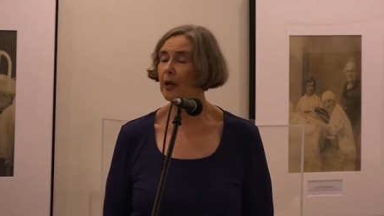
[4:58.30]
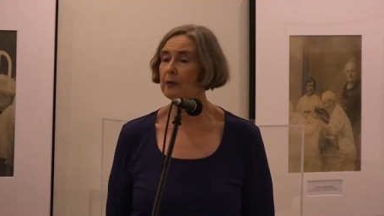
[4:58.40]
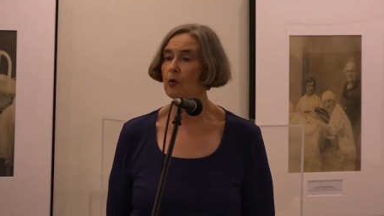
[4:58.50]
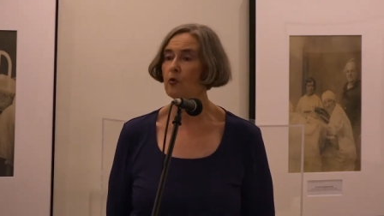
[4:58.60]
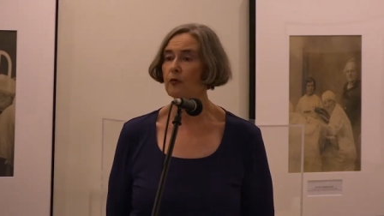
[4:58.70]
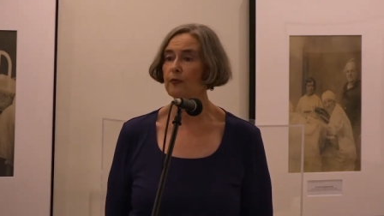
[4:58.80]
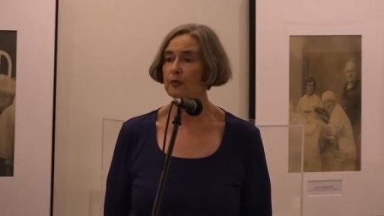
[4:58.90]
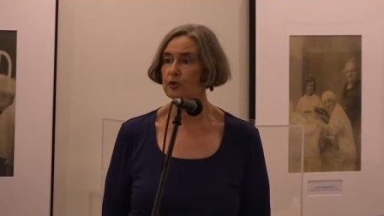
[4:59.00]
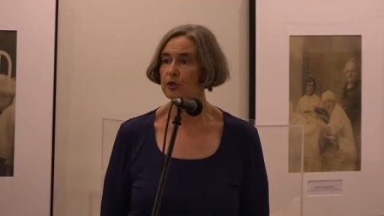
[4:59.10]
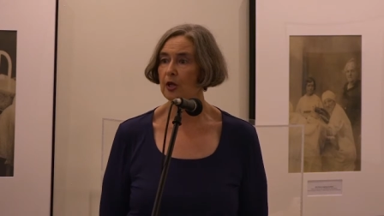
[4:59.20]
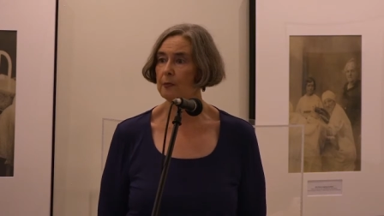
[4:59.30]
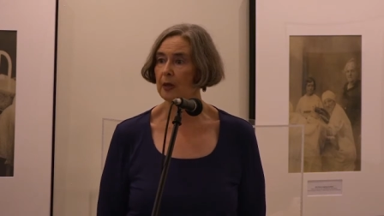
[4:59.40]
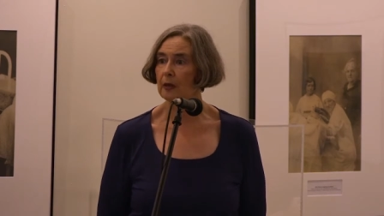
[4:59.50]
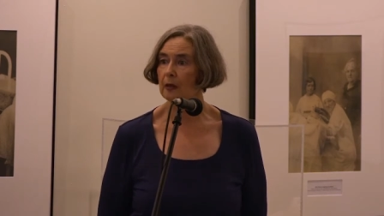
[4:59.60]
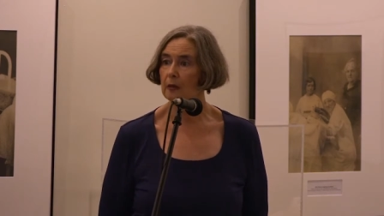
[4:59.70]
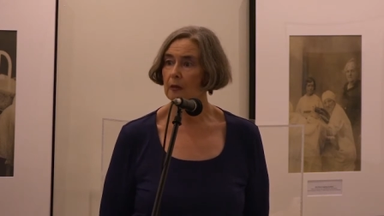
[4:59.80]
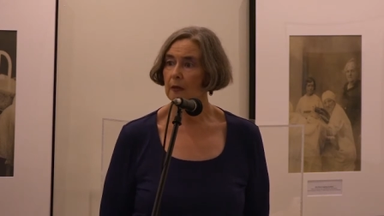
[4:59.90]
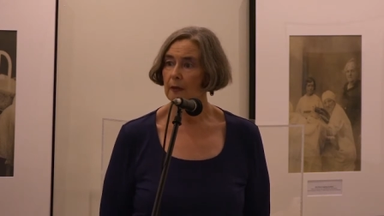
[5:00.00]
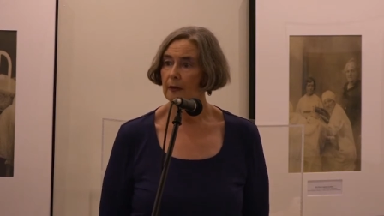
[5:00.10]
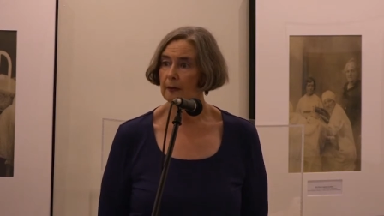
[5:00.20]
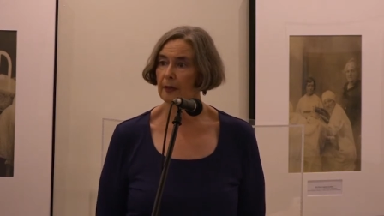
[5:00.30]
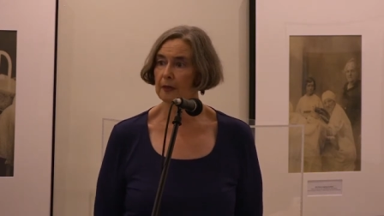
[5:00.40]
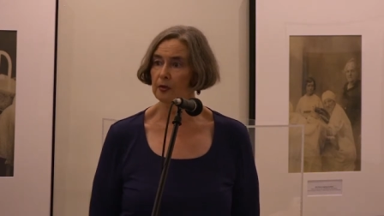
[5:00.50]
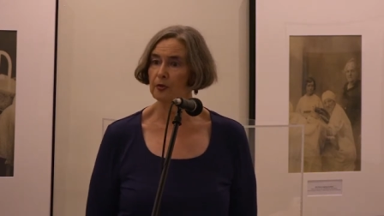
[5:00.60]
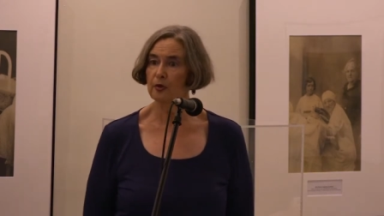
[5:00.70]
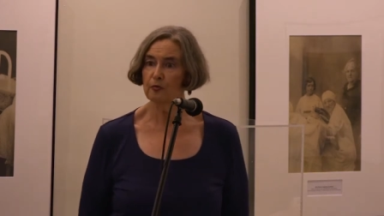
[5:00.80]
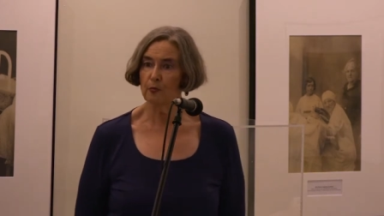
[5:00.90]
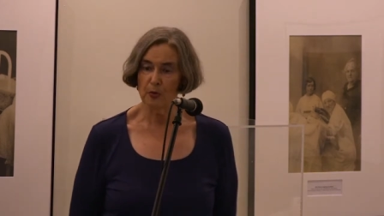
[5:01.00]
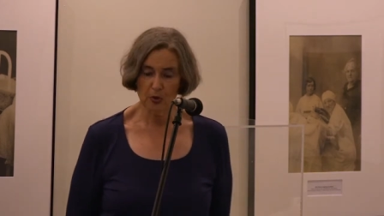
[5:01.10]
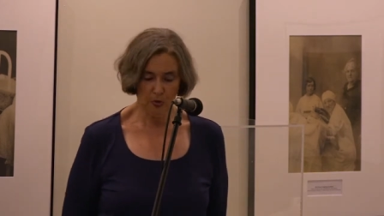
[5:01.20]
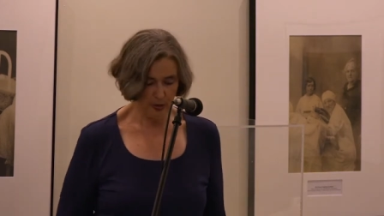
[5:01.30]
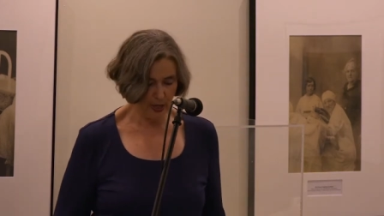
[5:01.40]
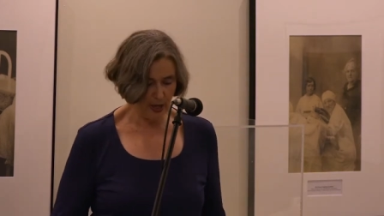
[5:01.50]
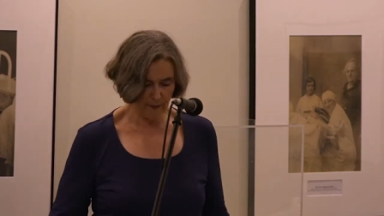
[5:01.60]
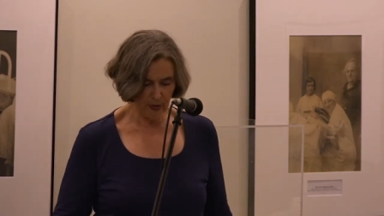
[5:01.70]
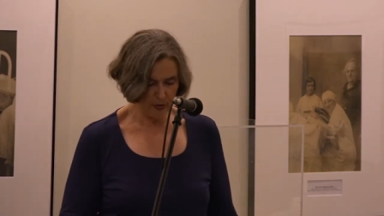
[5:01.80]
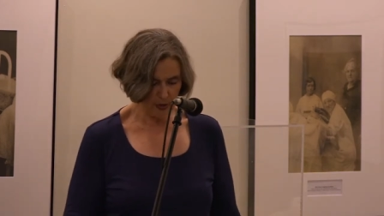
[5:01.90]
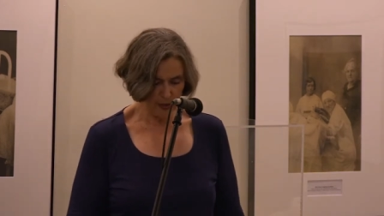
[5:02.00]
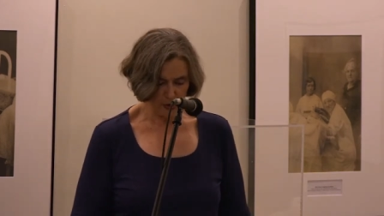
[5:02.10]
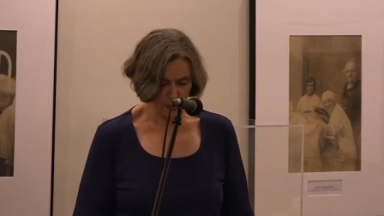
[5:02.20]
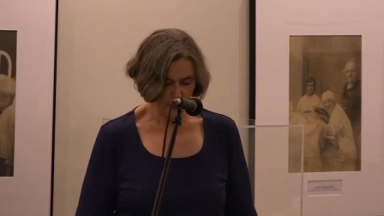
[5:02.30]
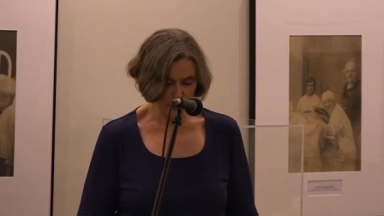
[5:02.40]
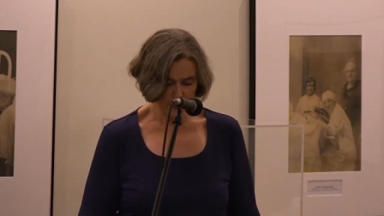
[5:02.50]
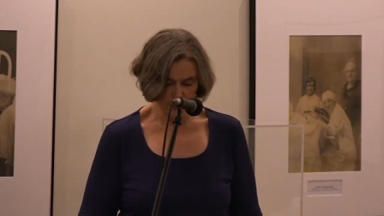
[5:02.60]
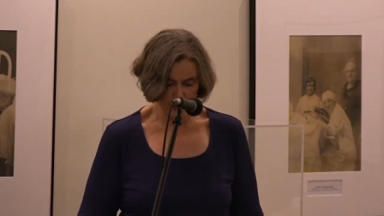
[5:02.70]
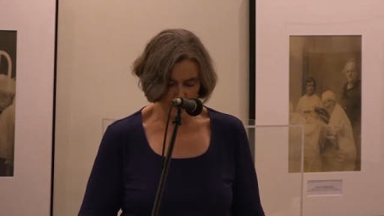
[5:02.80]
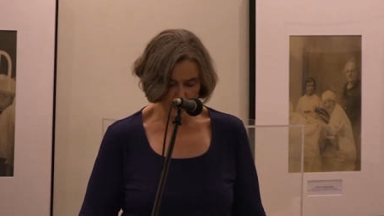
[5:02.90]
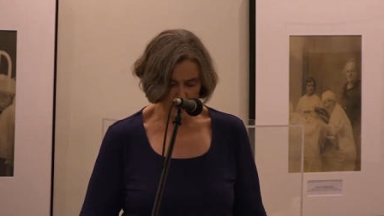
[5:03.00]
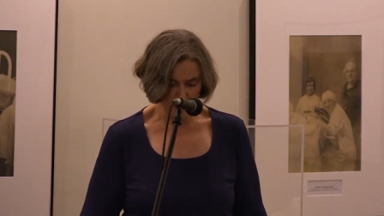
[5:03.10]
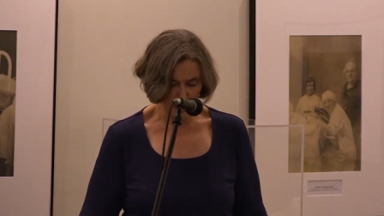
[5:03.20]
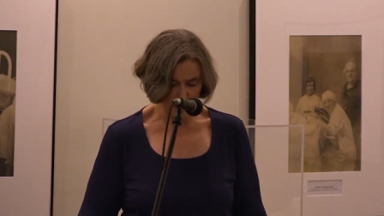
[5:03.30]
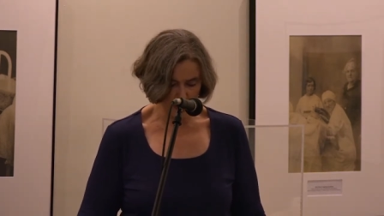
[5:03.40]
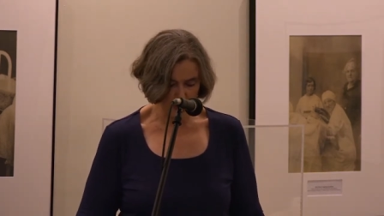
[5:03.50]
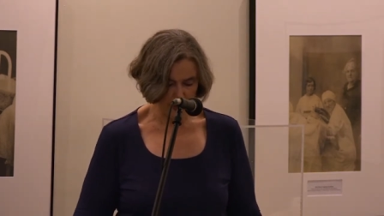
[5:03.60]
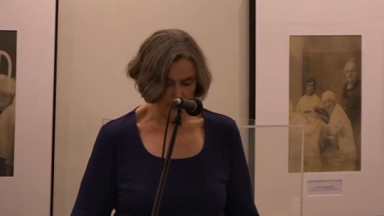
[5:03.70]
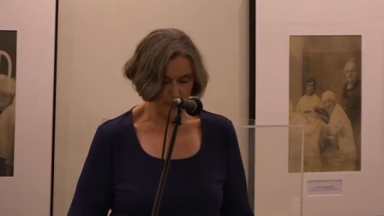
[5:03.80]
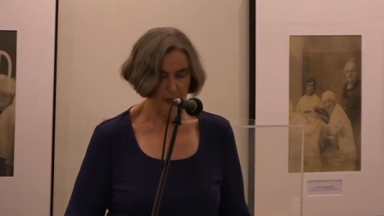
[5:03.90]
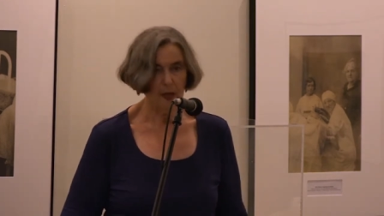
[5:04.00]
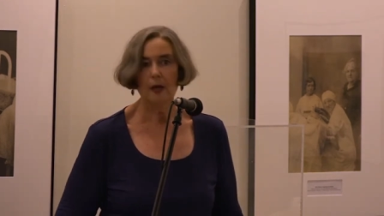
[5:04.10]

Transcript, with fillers: pay more for the shipping than you do the book. I've done that so many times I've lost count.